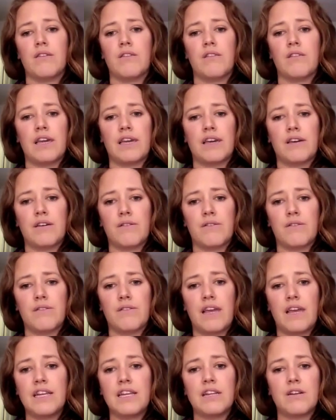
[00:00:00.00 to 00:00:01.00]
like
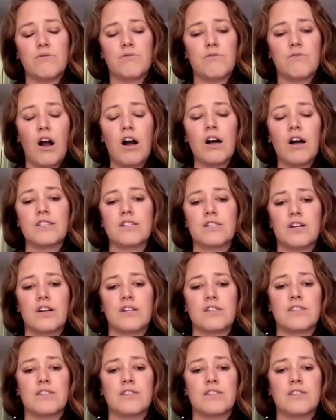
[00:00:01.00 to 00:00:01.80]
they need a roster.